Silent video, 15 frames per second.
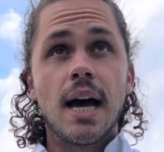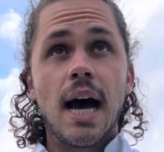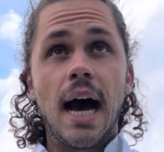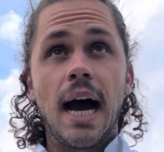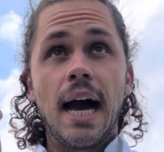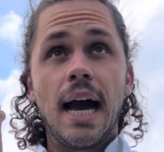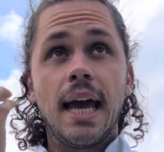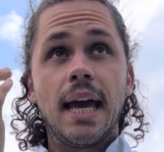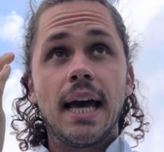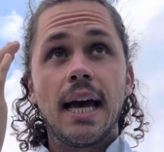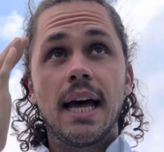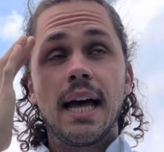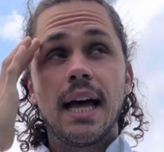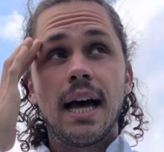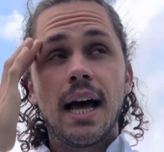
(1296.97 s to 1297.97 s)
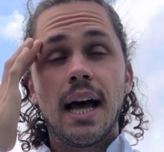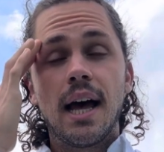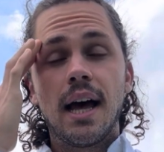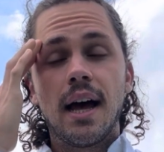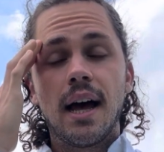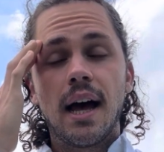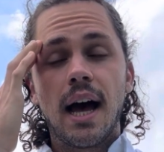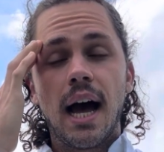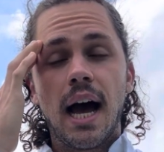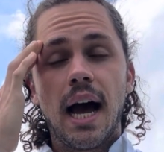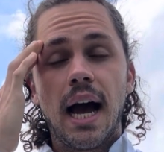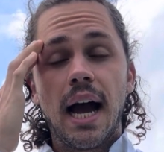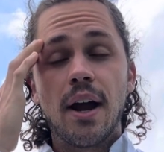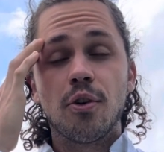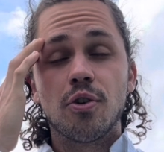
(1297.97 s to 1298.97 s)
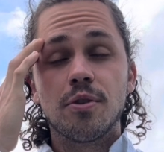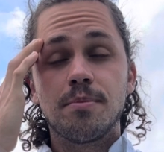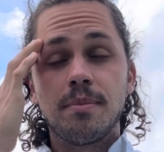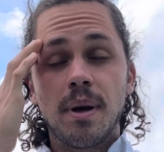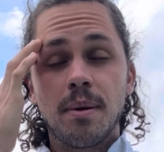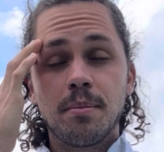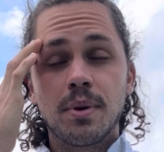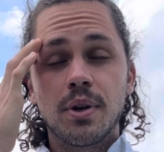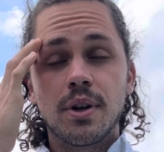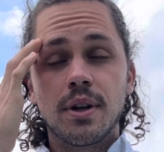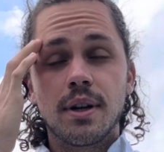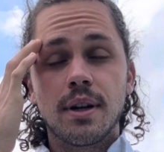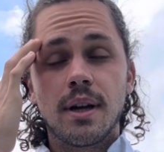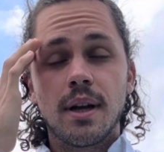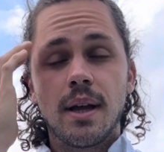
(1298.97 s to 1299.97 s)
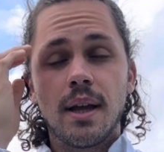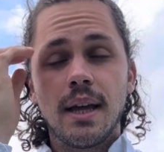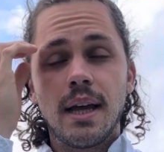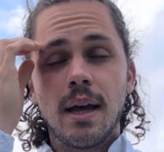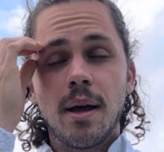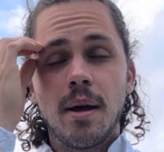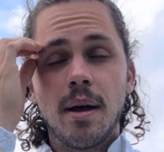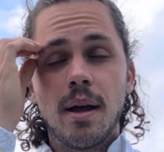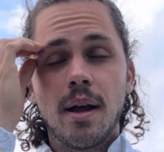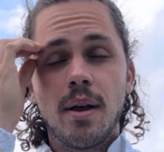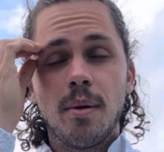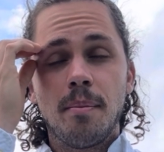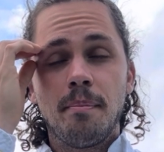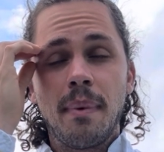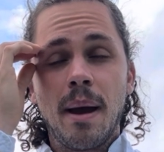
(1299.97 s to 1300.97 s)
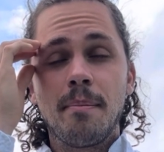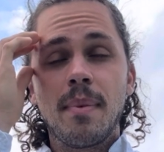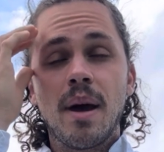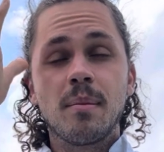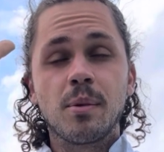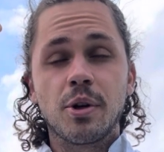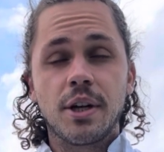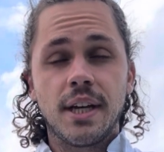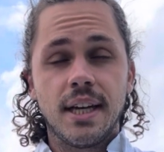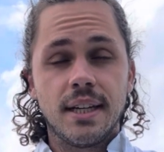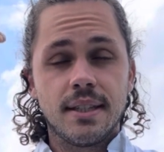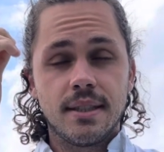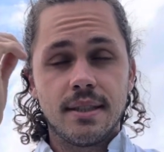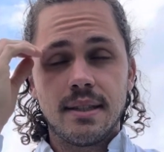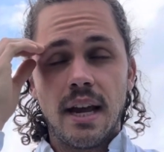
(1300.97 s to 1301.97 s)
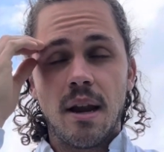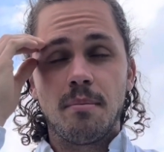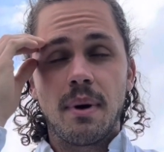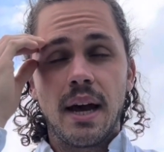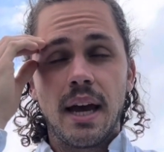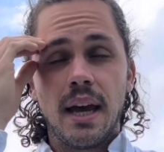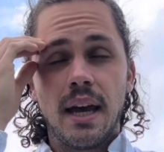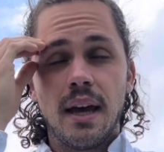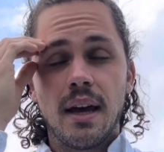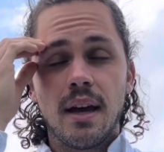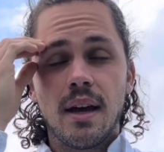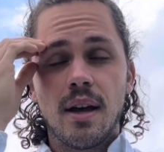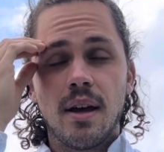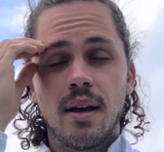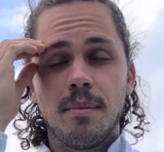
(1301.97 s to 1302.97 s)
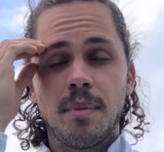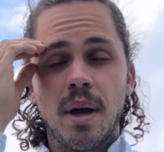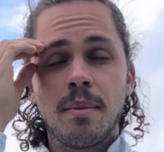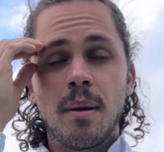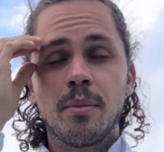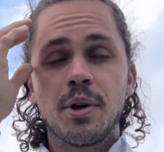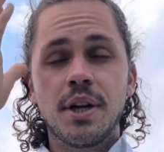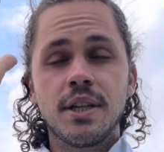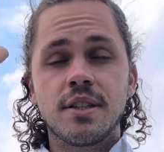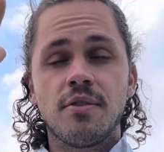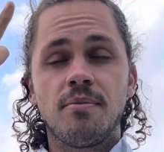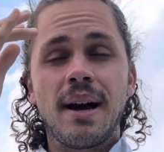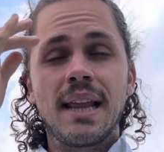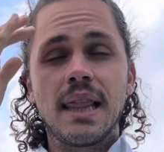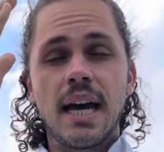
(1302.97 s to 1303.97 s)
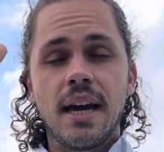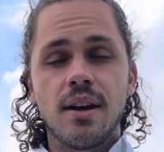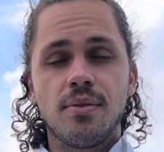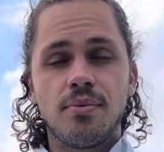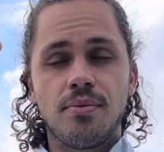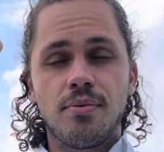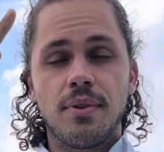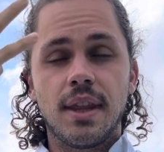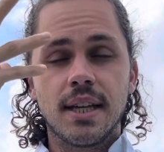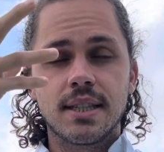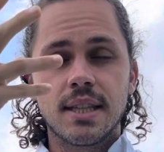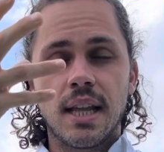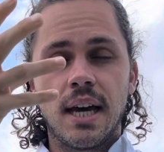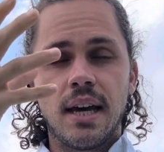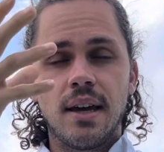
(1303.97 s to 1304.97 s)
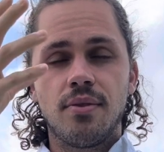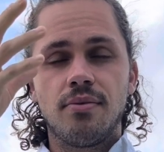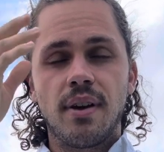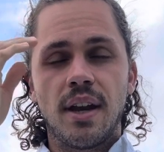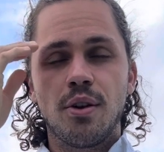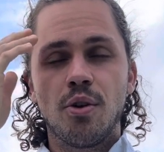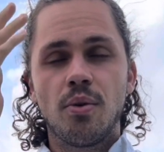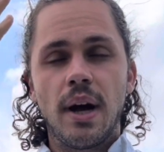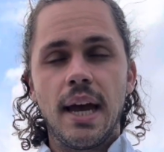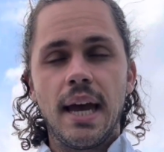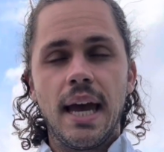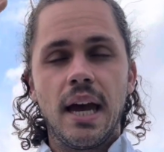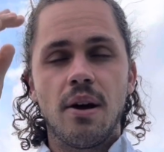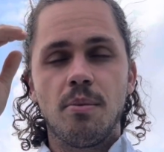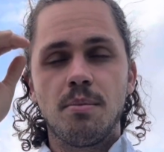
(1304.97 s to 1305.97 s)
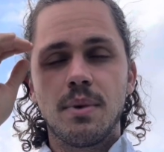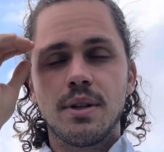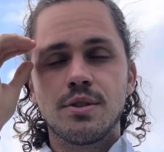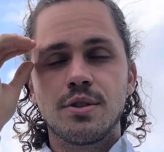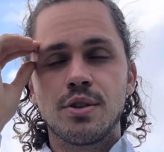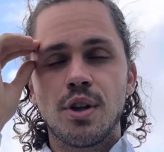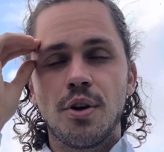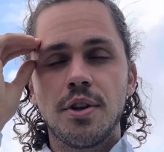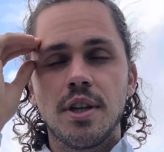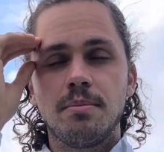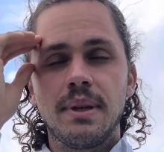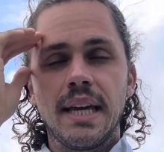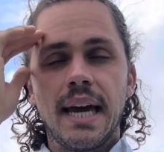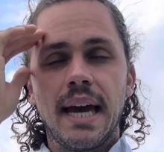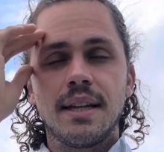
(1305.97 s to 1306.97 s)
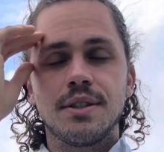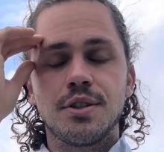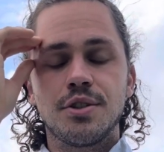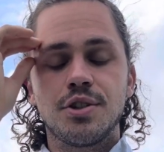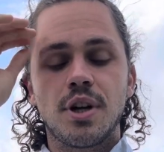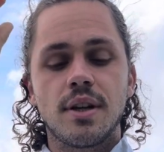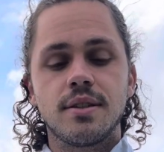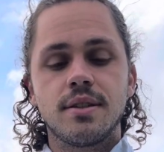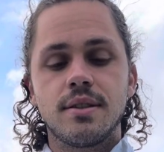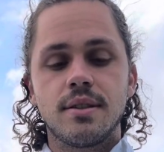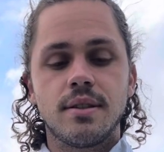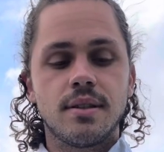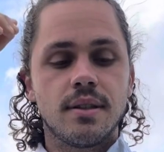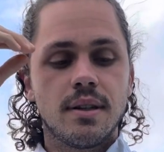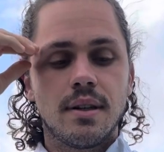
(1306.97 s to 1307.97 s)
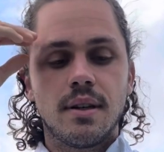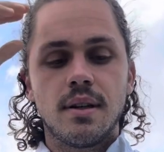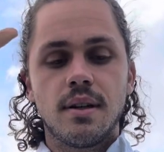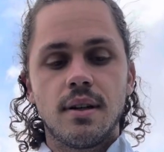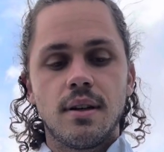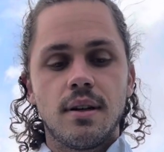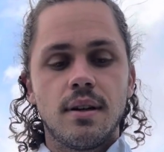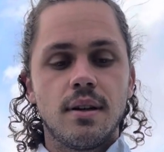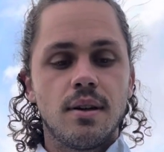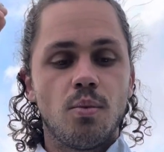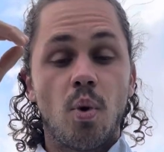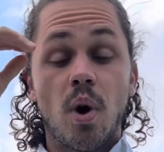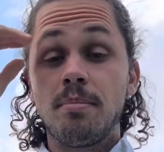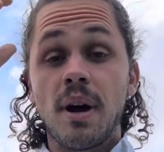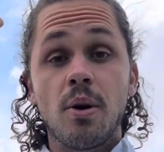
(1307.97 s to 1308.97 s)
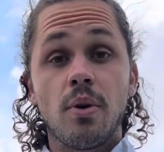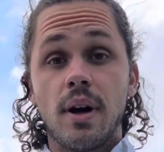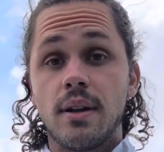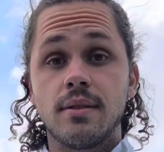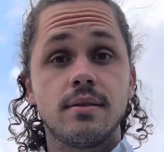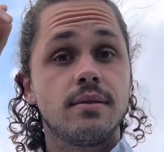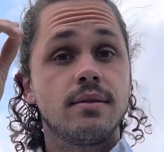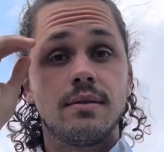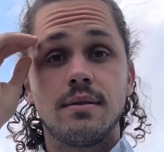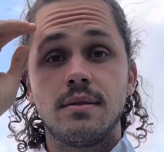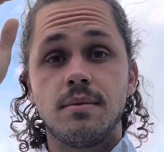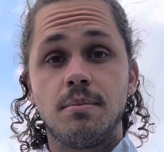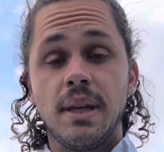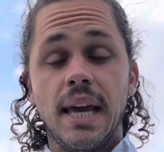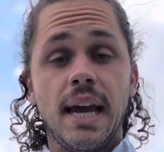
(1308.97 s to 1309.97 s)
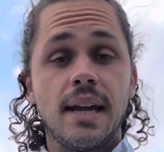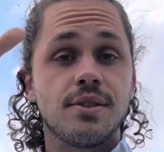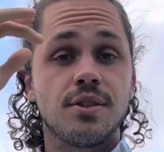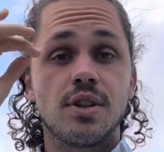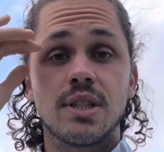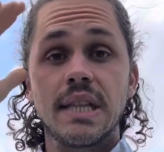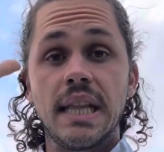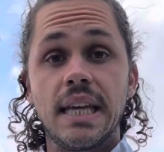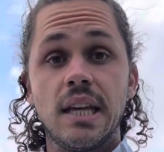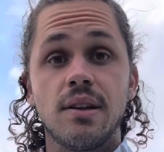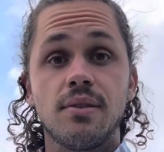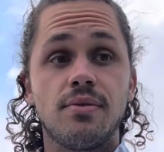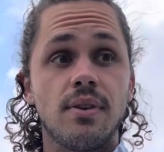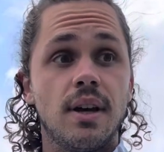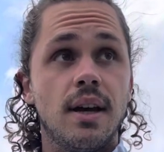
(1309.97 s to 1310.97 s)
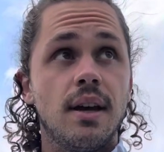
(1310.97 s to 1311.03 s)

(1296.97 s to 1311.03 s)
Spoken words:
I remember my memories, and my memories of my life, this life, and who I am slowly began to just, one by one, began to just leave.